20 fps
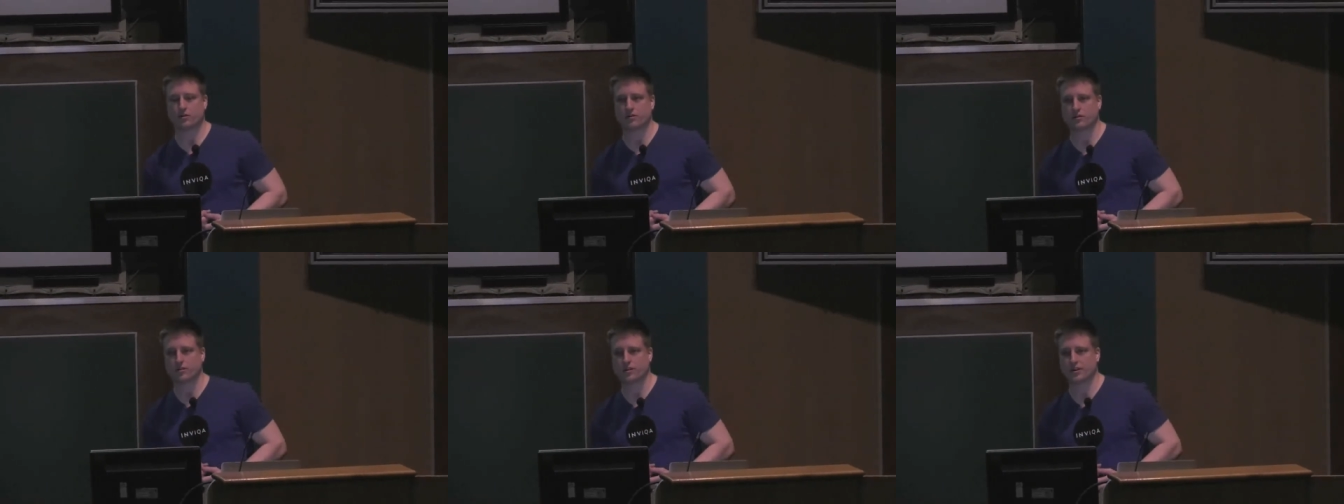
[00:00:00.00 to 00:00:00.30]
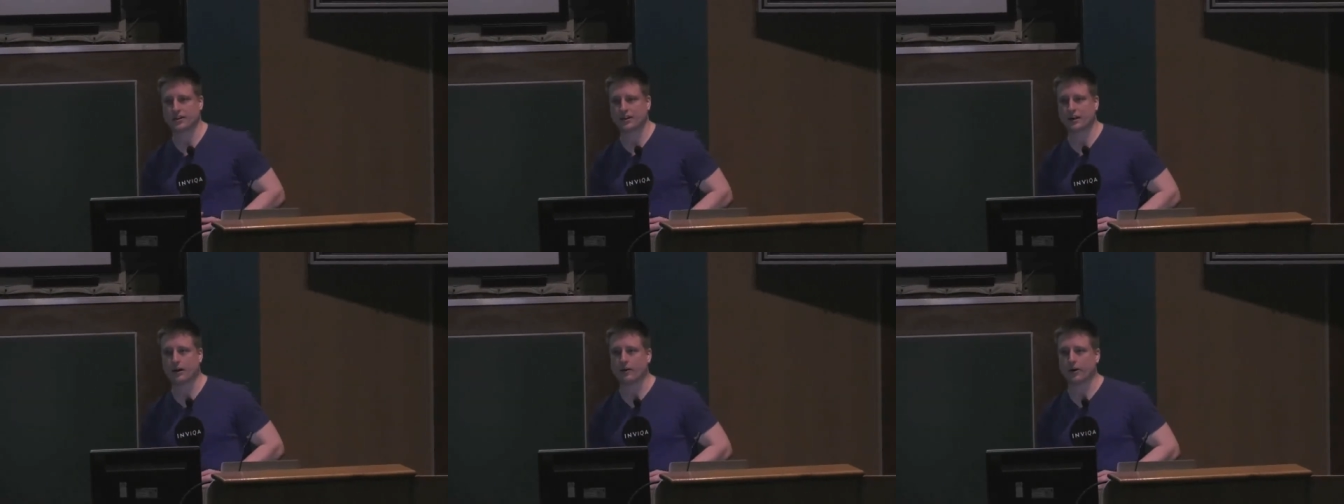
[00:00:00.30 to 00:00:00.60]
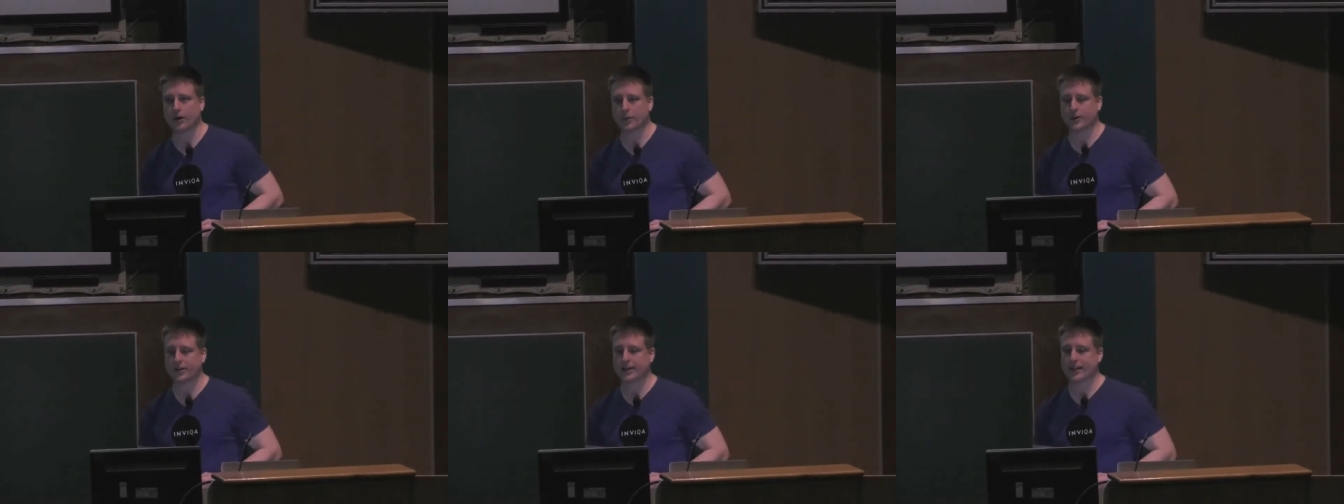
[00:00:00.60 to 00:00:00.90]
it will say,
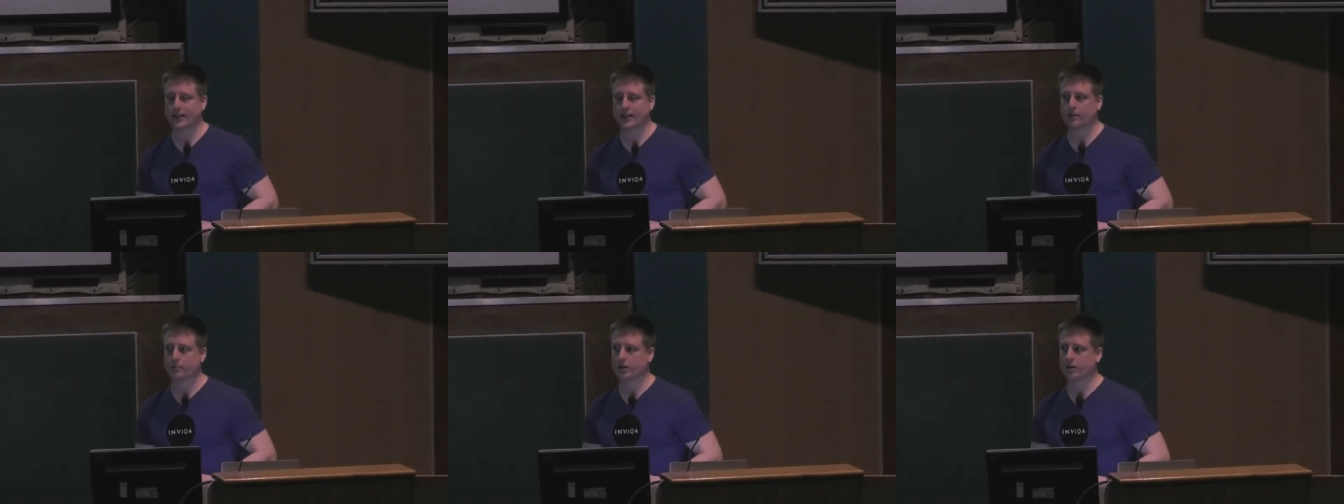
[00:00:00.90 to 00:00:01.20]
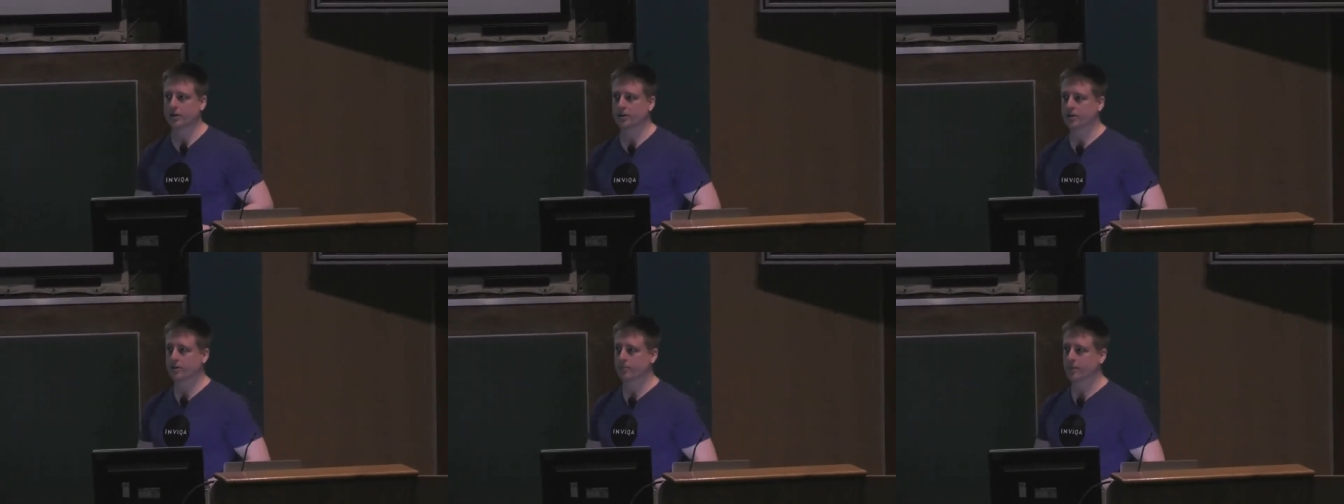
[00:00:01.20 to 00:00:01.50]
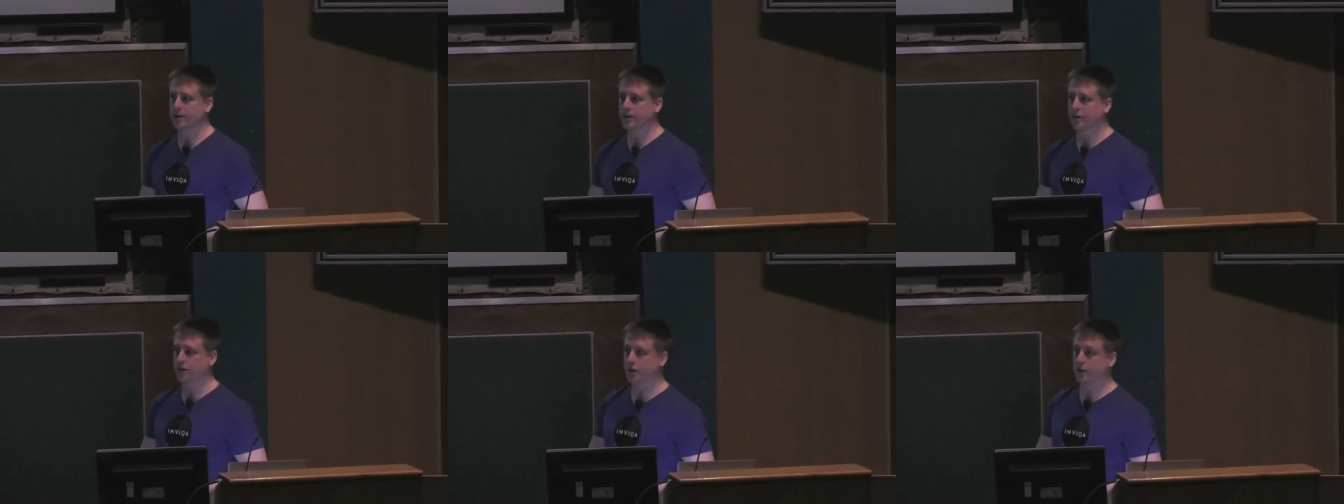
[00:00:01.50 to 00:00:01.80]
no, I would need a merge
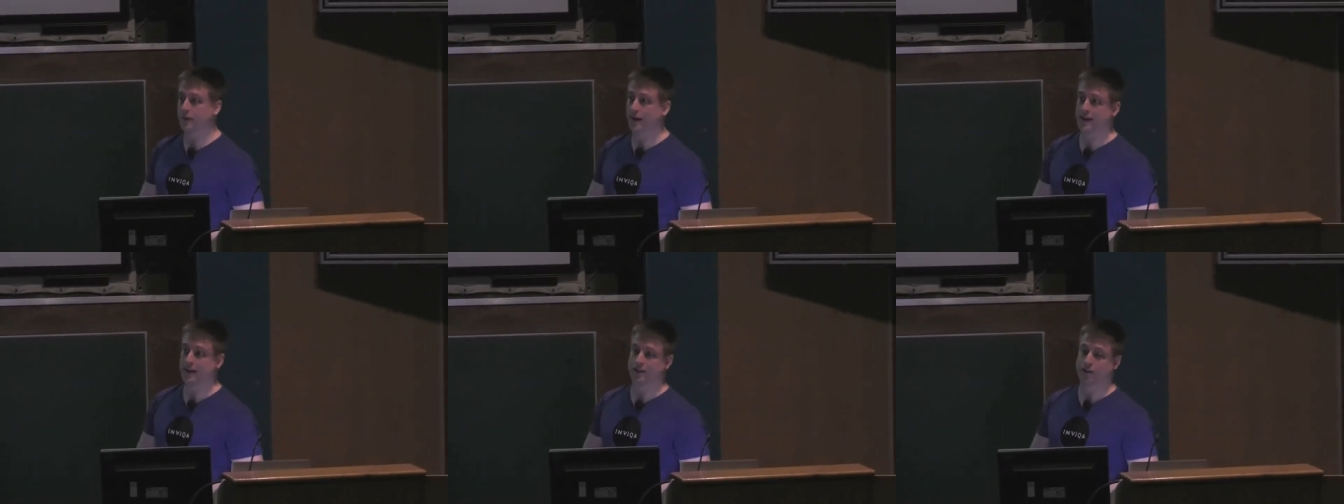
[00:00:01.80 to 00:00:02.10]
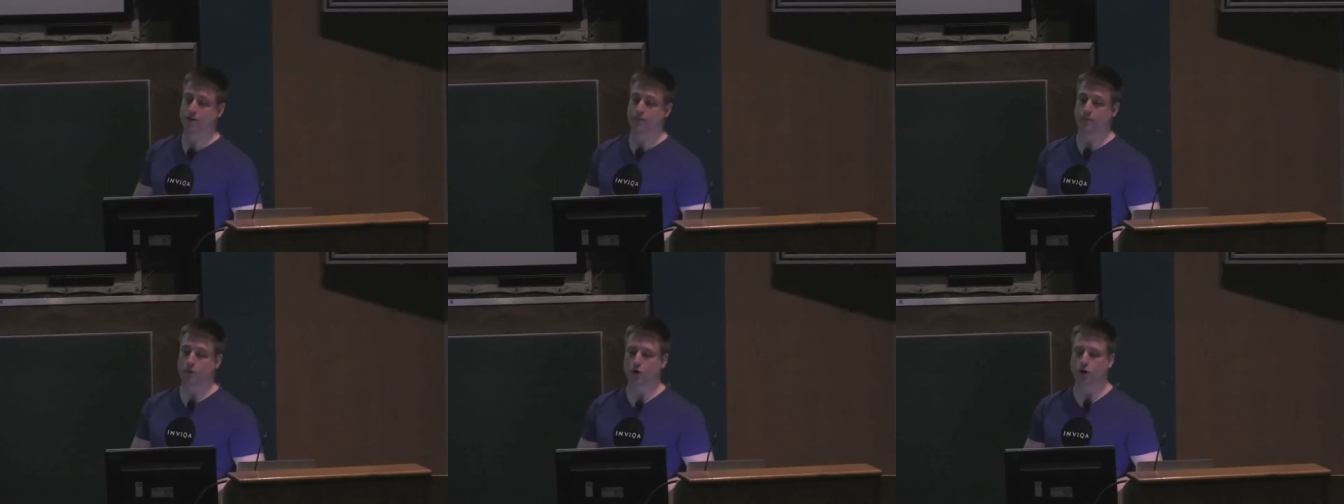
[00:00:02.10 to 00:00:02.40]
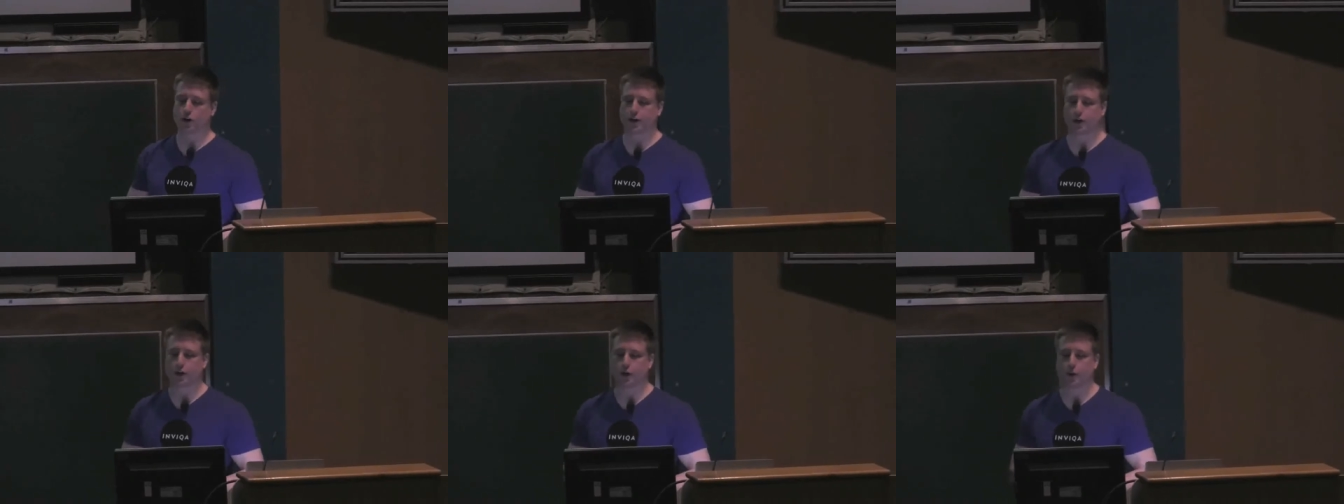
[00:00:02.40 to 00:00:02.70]
commit to do that, so I'm
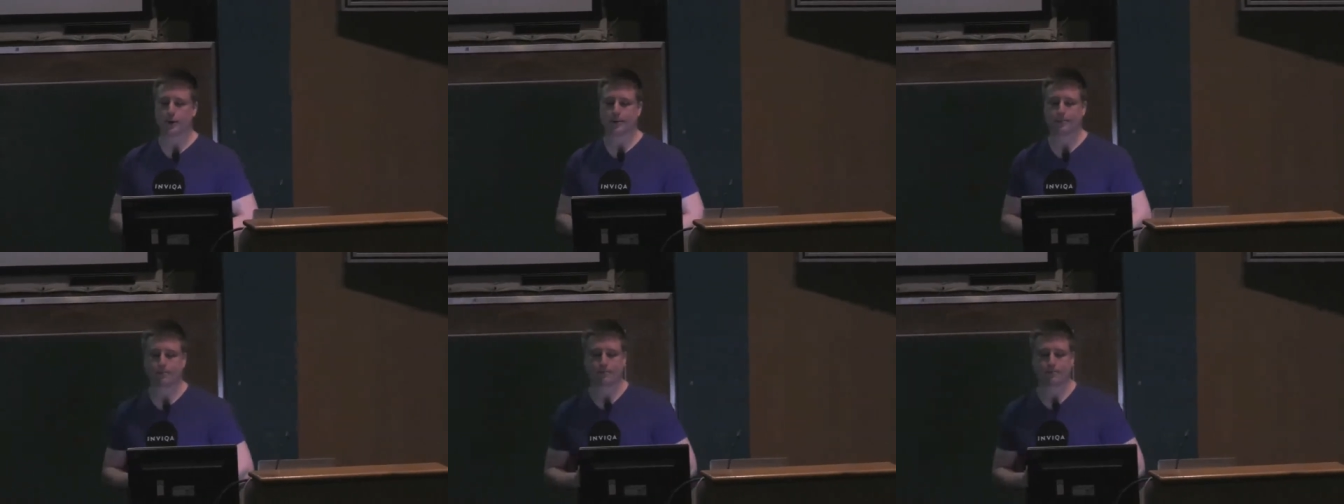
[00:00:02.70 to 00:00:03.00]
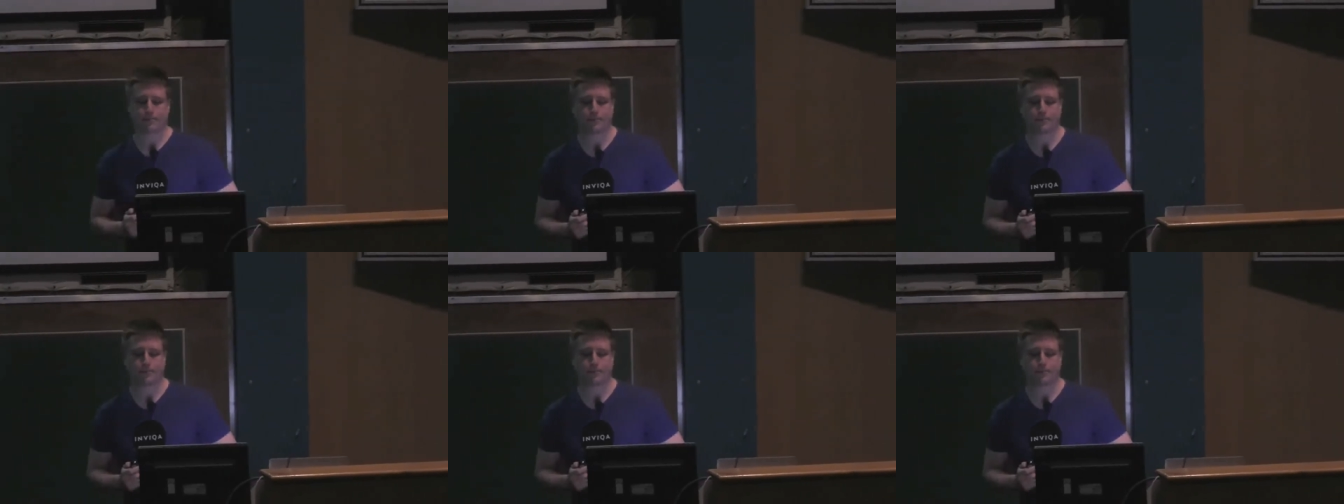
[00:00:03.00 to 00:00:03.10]
not going to do it.